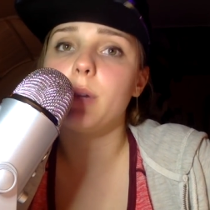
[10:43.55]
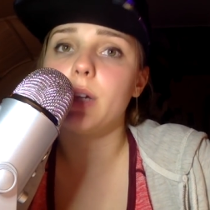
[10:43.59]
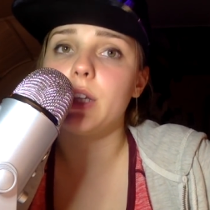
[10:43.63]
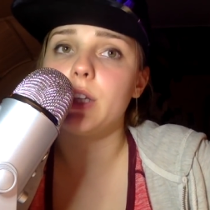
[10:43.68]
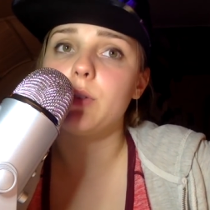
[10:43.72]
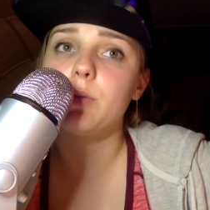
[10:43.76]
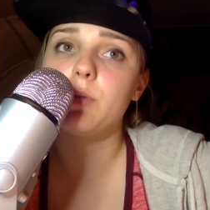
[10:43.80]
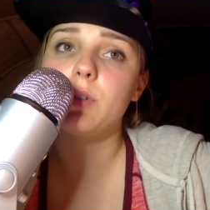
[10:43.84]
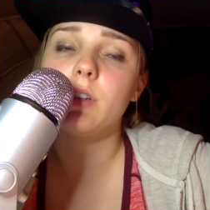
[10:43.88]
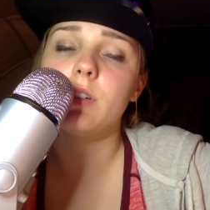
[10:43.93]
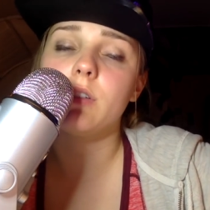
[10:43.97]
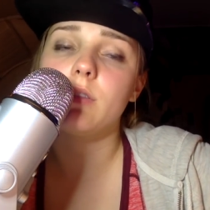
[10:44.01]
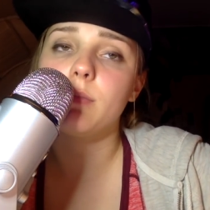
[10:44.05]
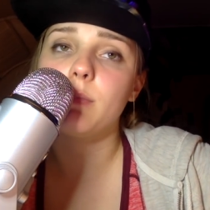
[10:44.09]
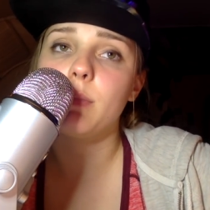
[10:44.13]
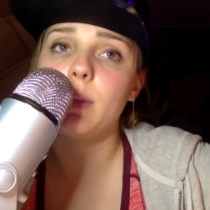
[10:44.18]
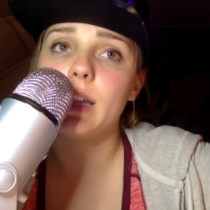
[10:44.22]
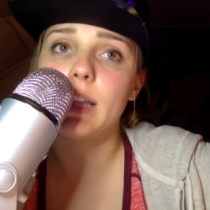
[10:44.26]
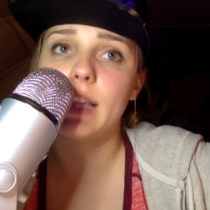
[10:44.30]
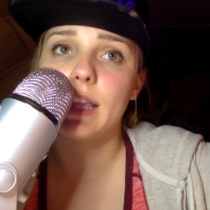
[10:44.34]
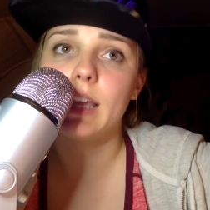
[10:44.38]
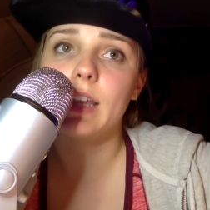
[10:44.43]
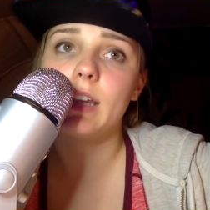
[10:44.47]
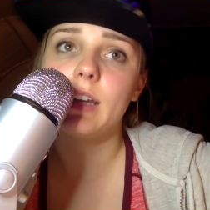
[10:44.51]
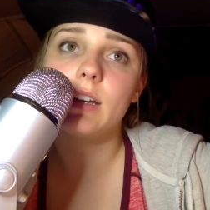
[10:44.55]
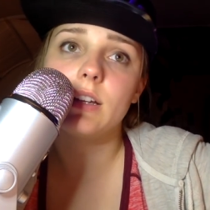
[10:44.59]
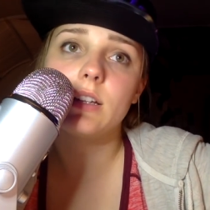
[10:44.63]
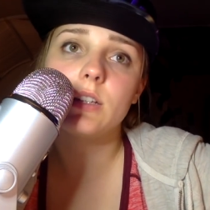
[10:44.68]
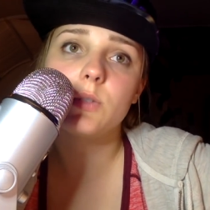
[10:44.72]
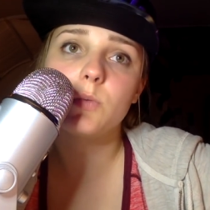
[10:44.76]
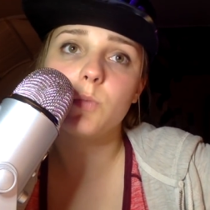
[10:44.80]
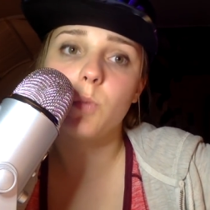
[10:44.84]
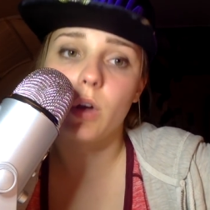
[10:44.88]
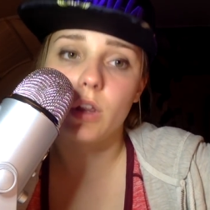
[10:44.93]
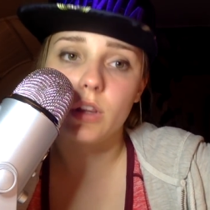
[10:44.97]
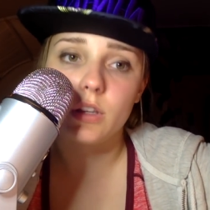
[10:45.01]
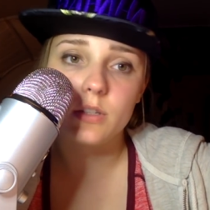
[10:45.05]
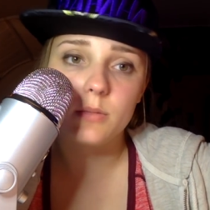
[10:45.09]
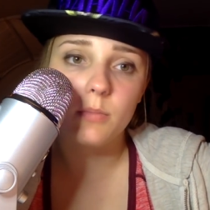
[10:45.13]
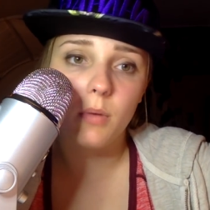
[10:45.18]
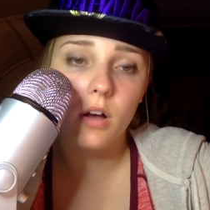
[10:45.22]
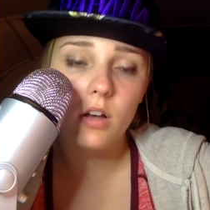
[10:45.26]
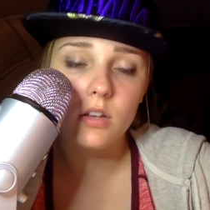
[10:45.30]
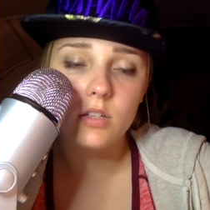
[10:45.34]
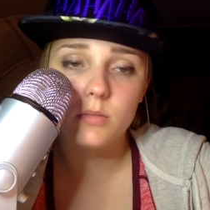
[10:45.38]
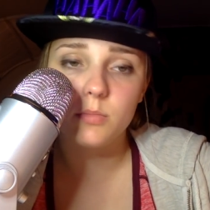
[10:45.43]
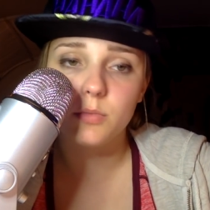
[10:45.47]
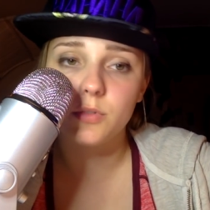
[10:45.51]
but you can mitigate it as well as
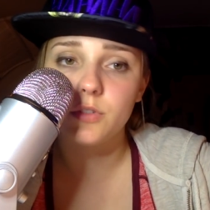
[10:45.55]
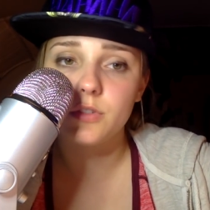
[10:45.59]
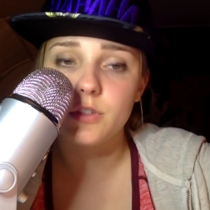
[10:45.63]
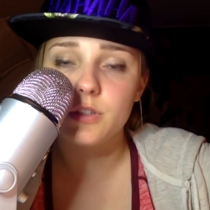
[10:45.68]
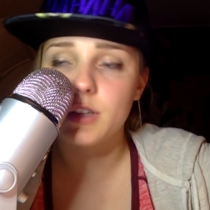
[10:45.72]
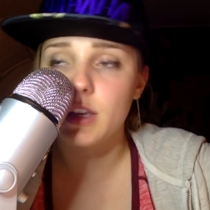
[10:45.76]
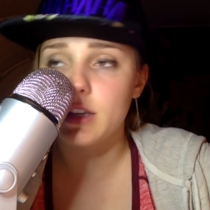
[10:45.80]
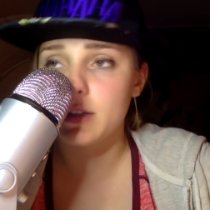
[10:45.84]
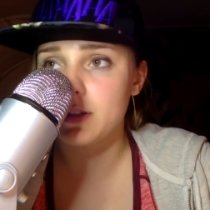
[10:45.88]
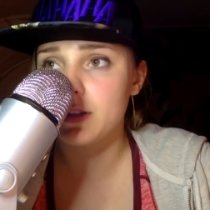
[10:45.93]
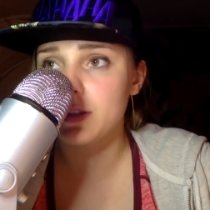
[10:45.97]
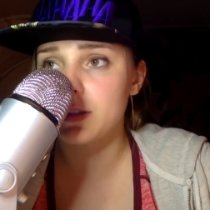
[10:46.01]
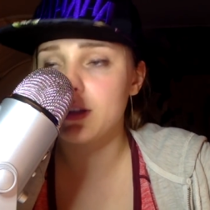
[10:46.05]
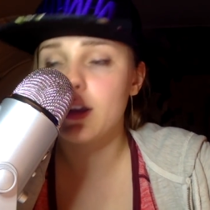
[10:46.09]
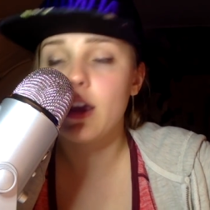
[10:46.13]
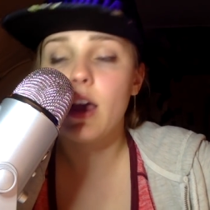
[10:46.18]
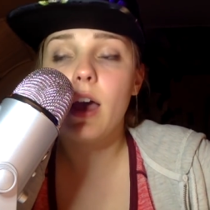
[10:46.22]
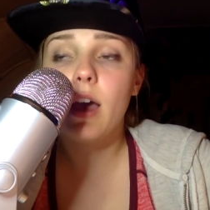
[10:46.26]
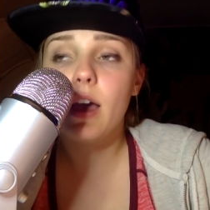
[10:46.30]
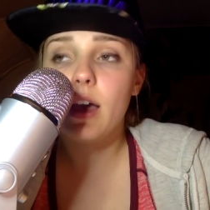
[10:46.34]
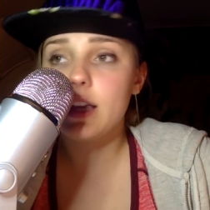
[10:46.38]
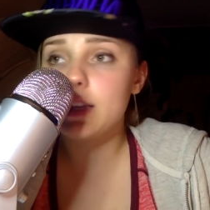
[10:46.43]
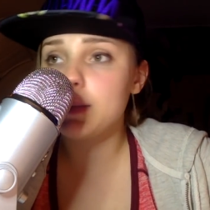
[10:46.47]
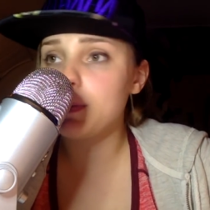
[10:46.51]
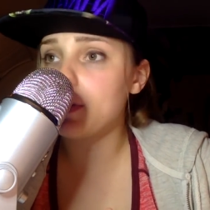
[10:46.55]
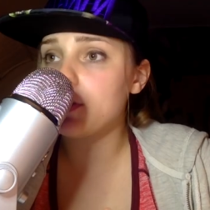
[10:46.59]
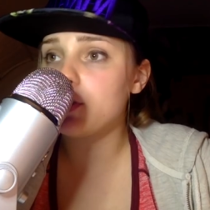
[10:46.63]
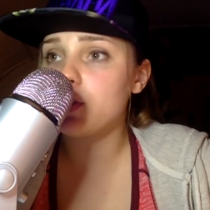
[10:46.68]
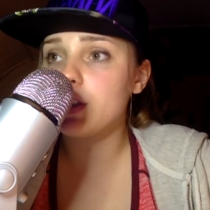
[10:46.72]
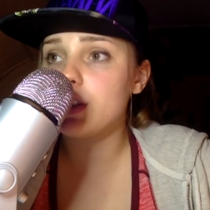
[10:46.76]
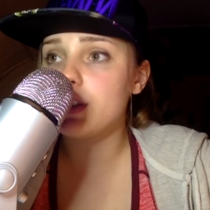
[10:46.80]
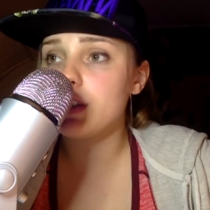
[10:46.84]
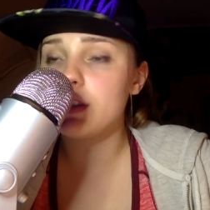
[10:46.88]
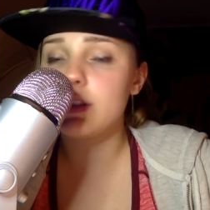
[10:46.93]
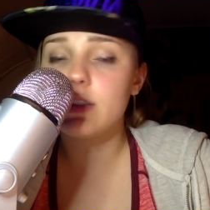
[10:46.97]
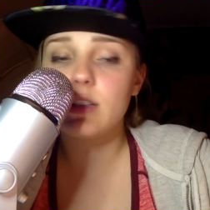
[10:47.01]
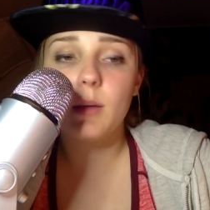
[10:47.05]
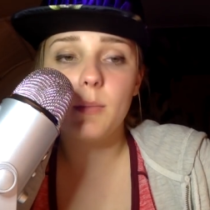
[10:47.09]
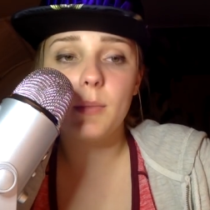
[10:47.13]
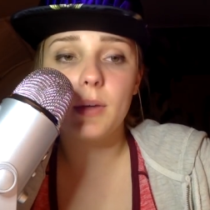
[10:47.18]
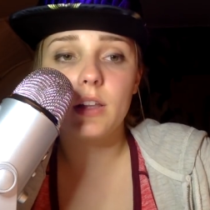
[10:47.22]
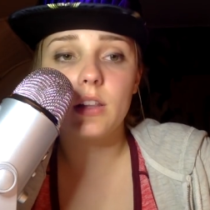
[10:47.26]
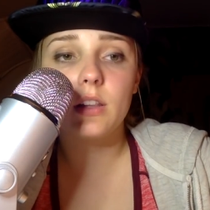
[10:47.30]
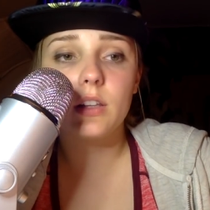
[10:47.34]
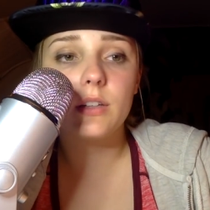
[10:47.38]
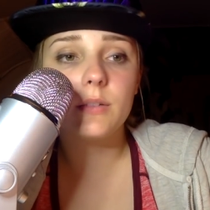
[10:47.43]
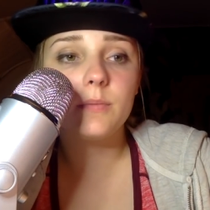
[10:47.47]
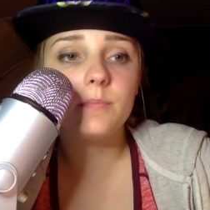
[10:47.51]
possible, especially
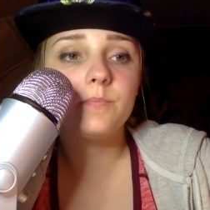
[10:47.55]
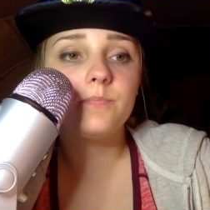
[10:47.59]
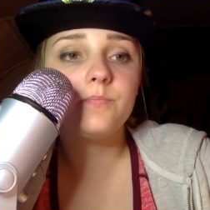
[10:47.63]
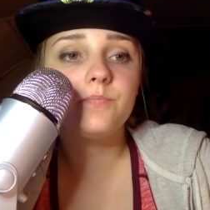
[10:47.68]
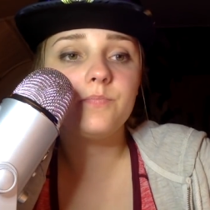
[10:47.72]
systemically.